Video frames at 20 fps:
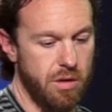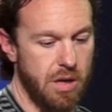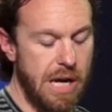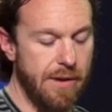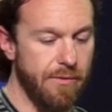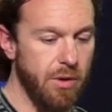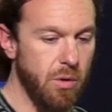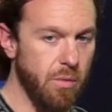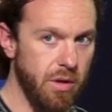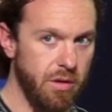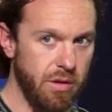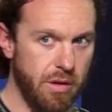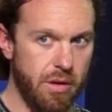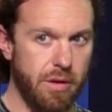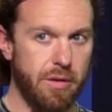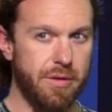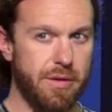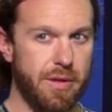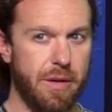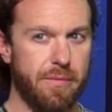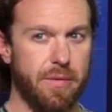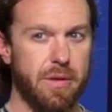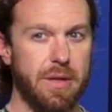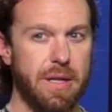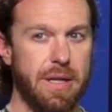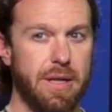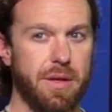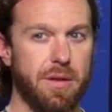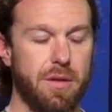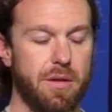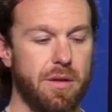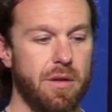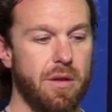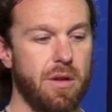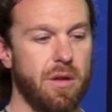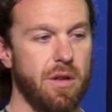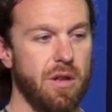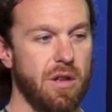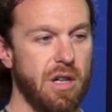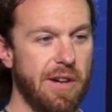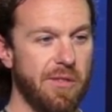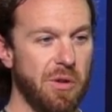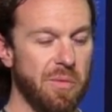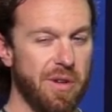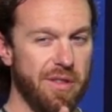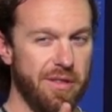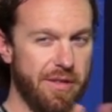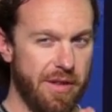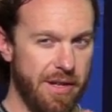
everyone learns differently. Everyone